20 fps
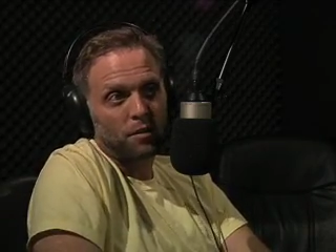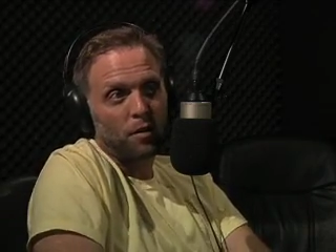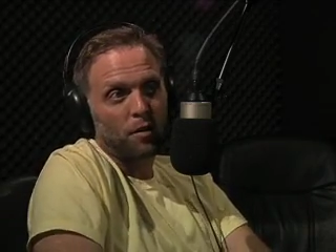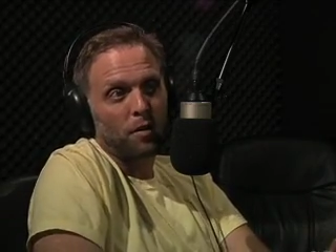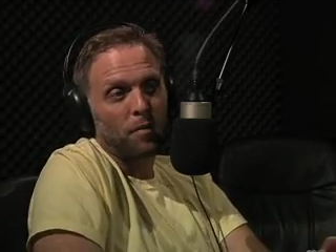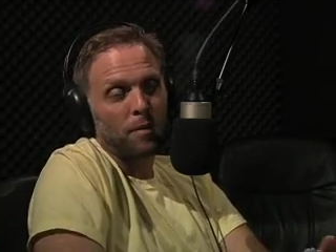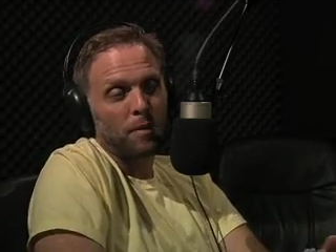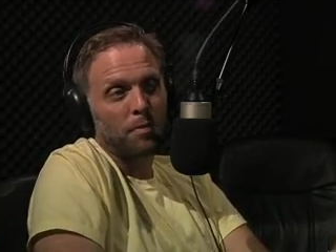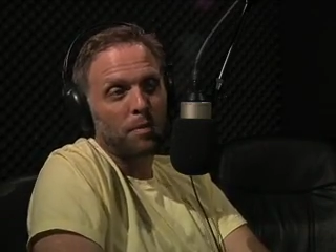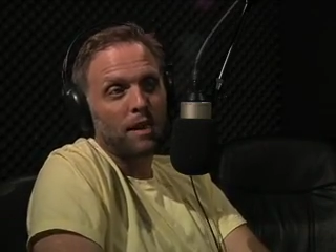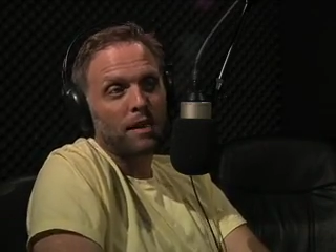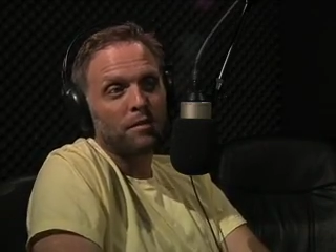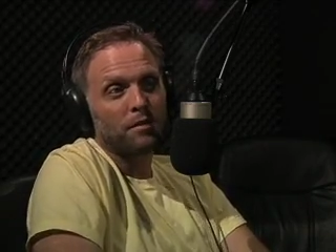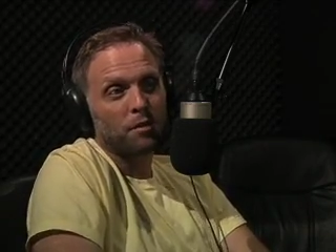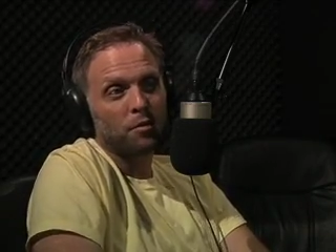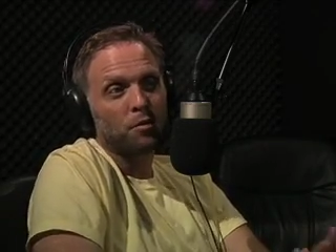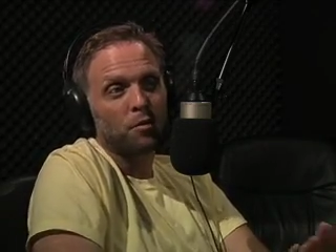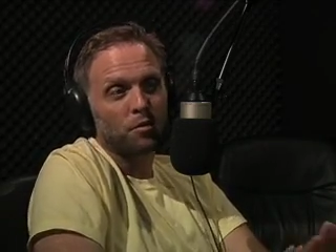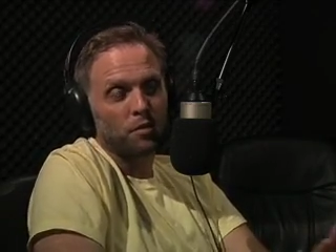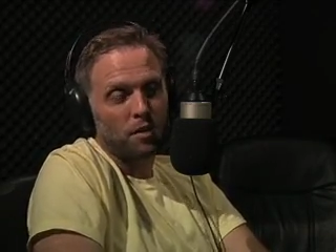
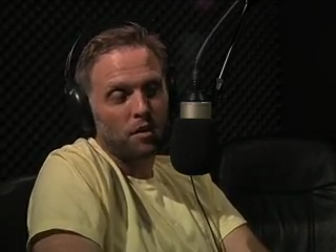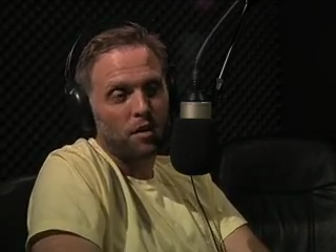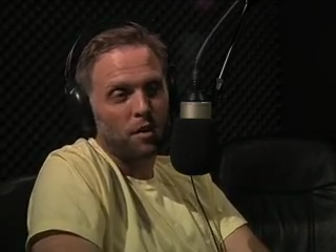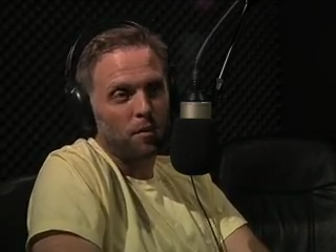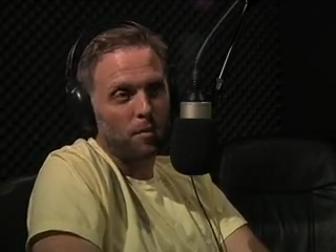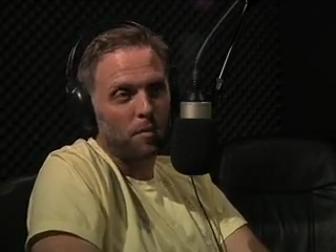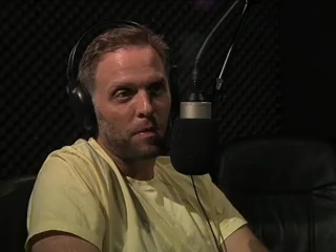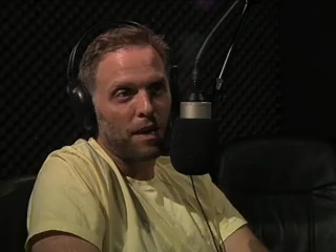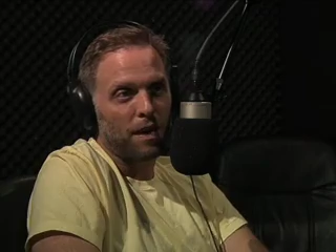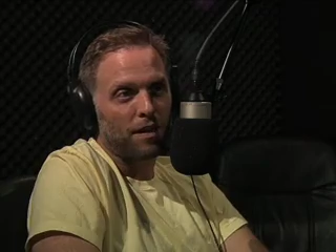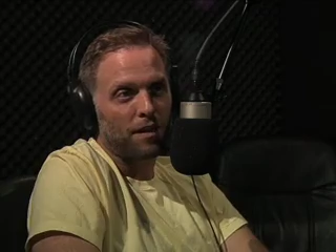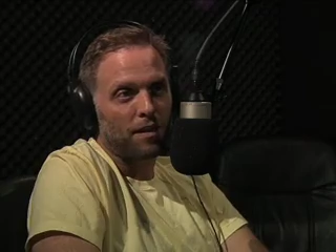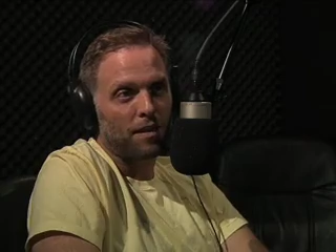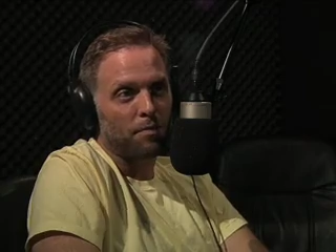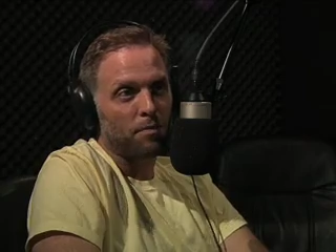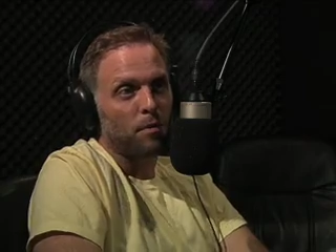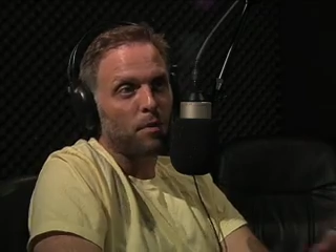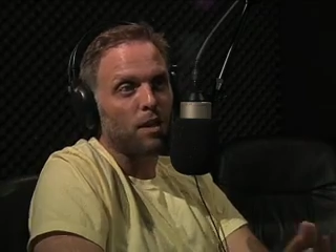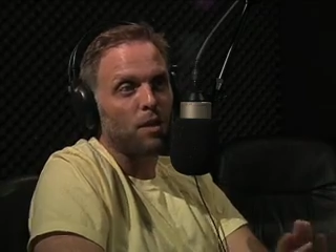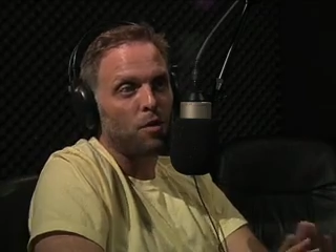Plastic doors I thought were bad
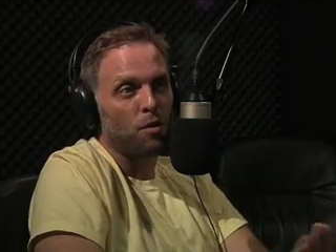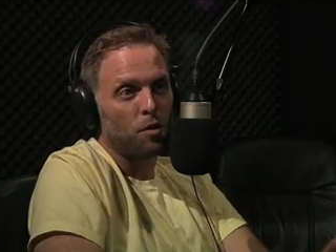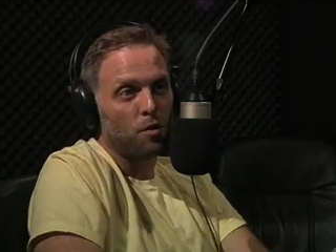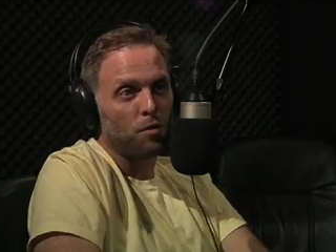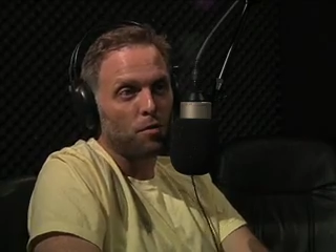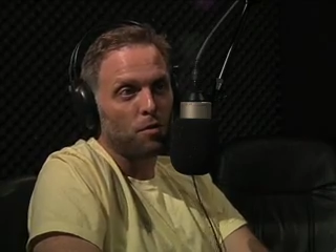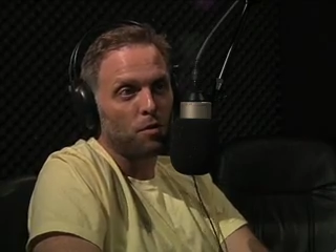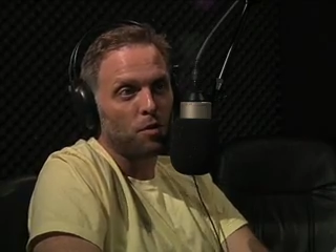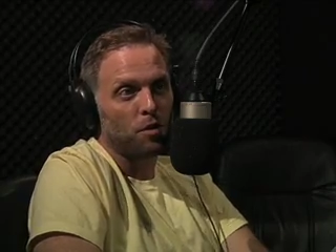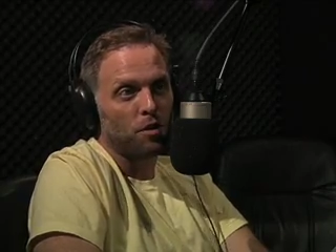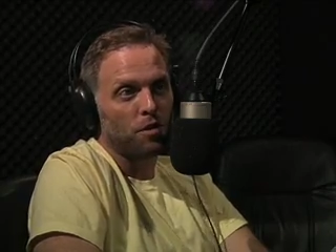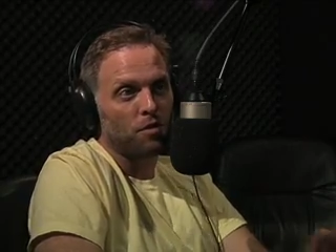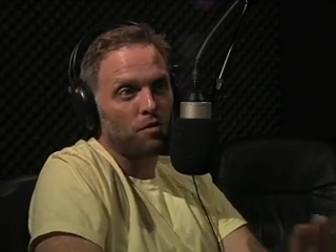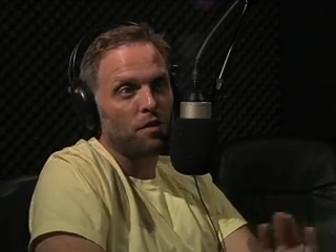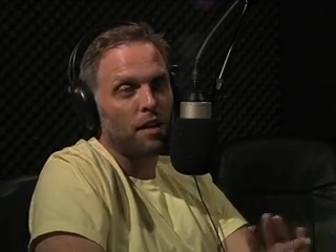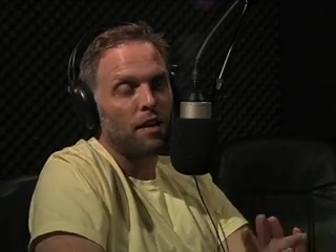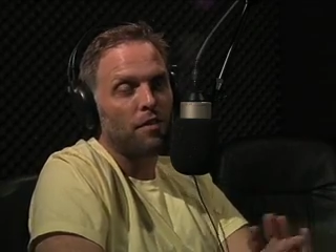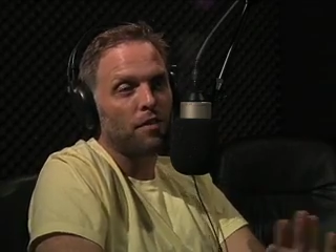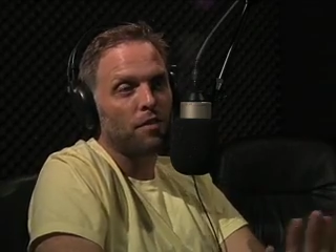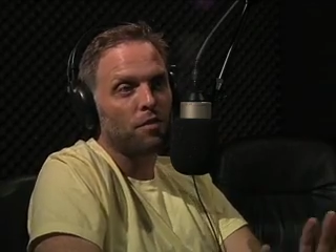enough. We had no doors
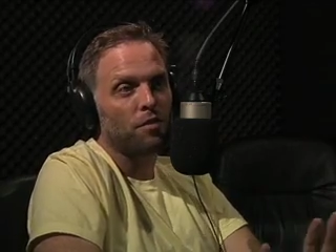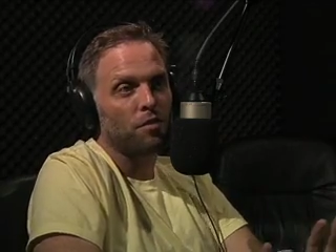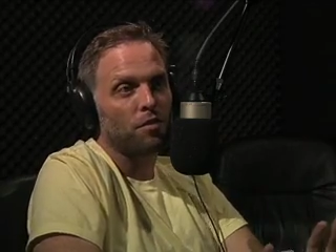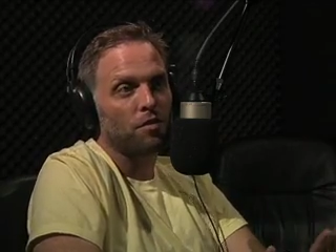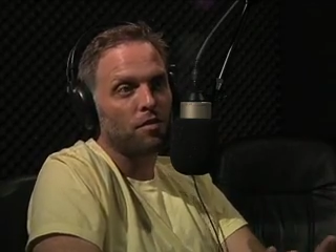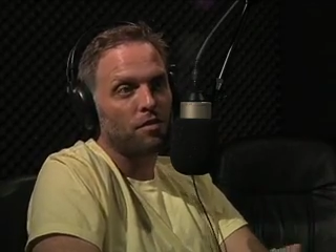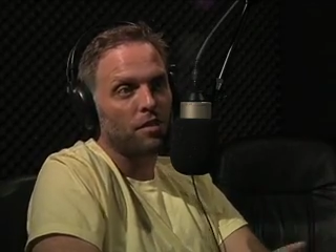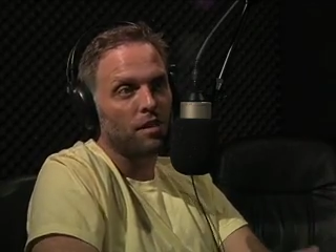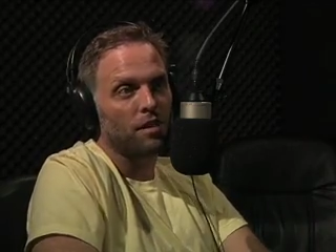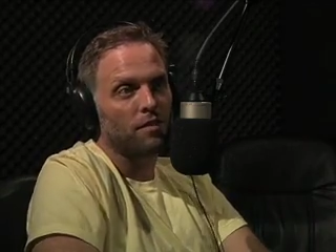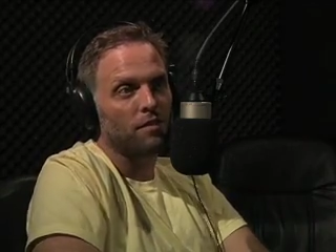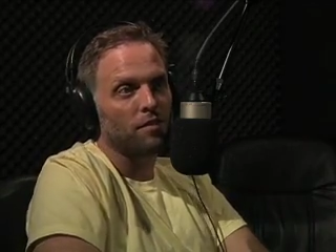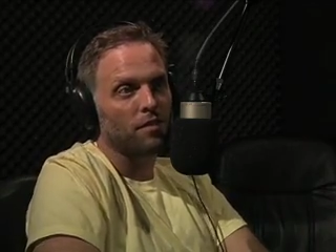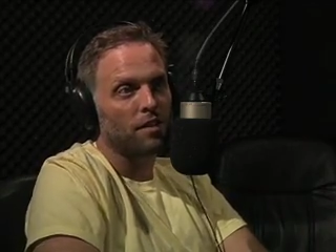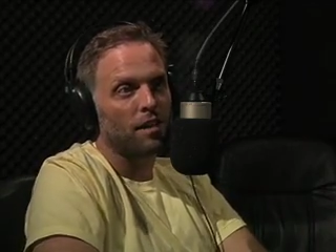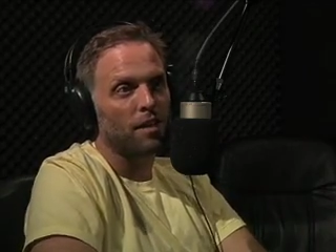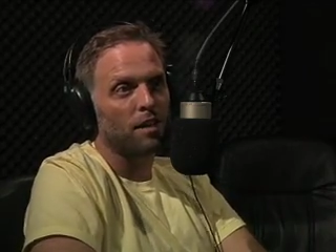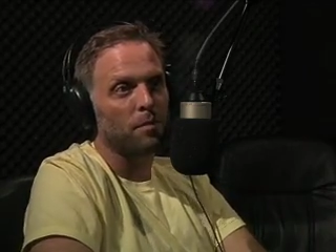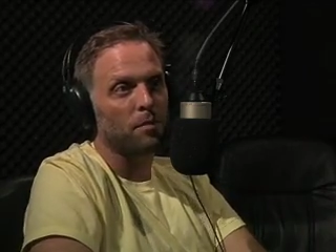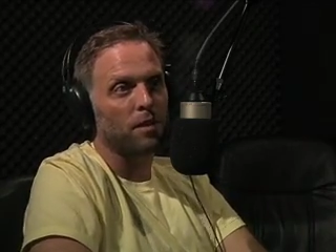driving through the city of
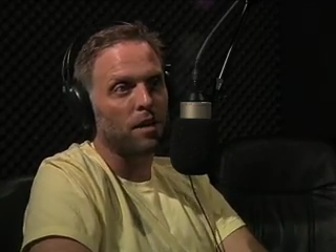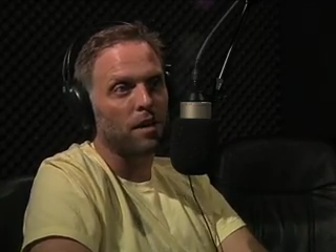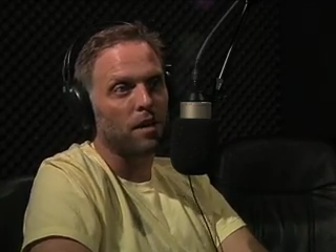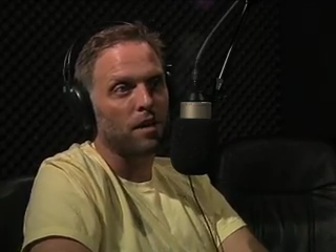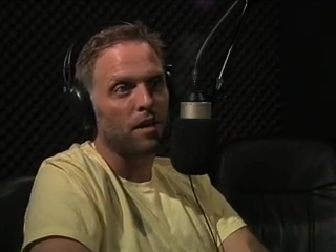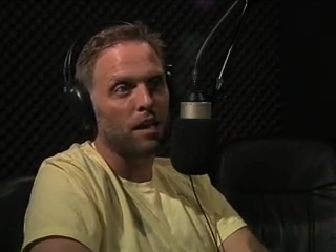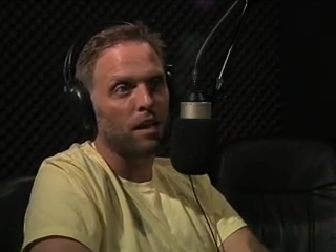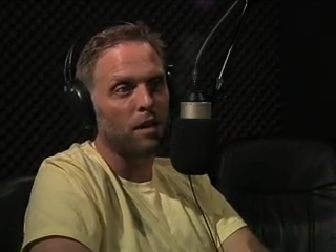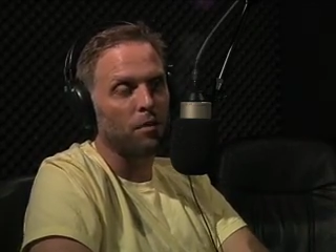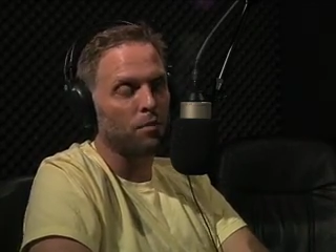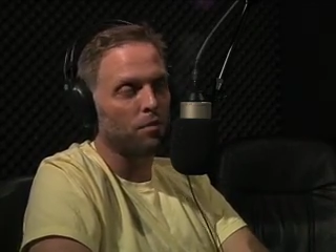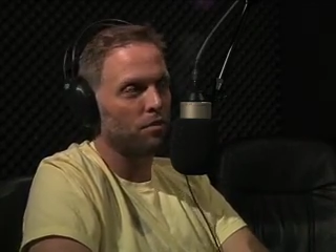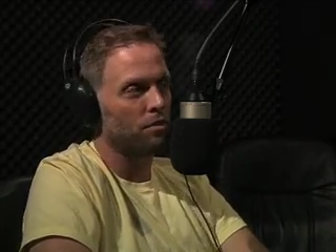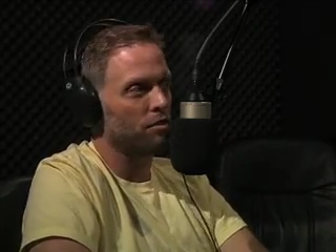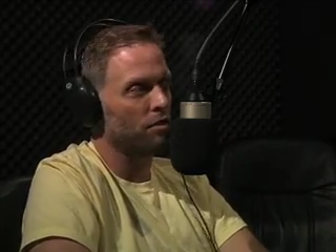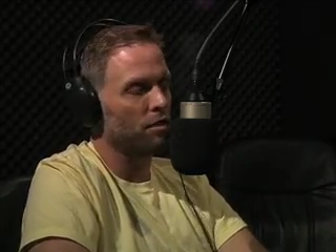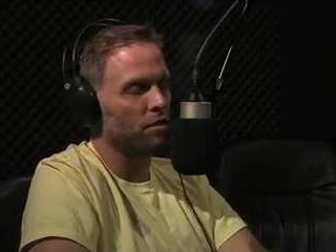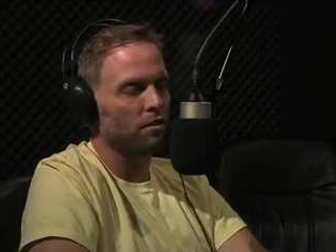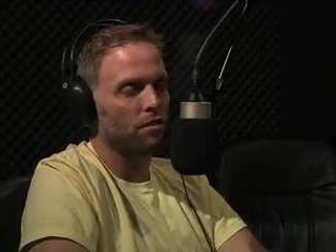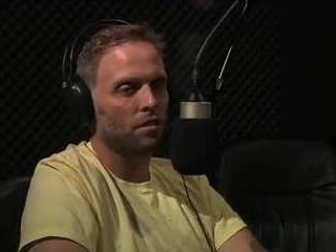Jalalabad, and it
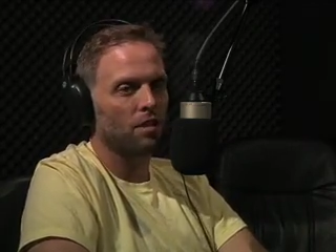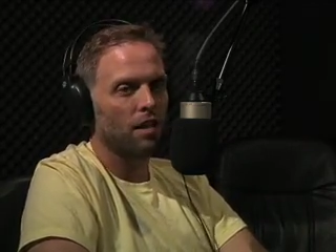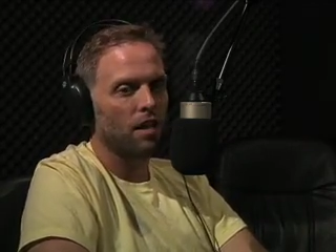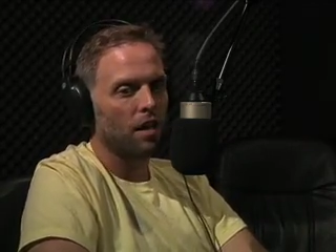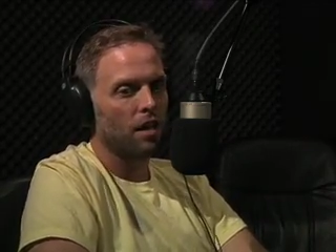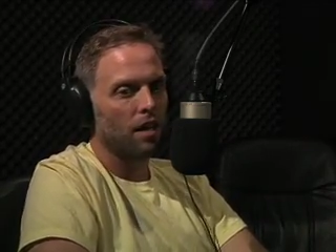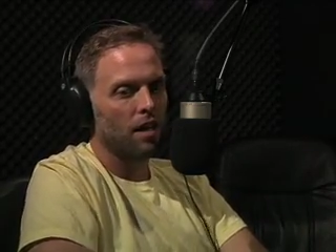was just,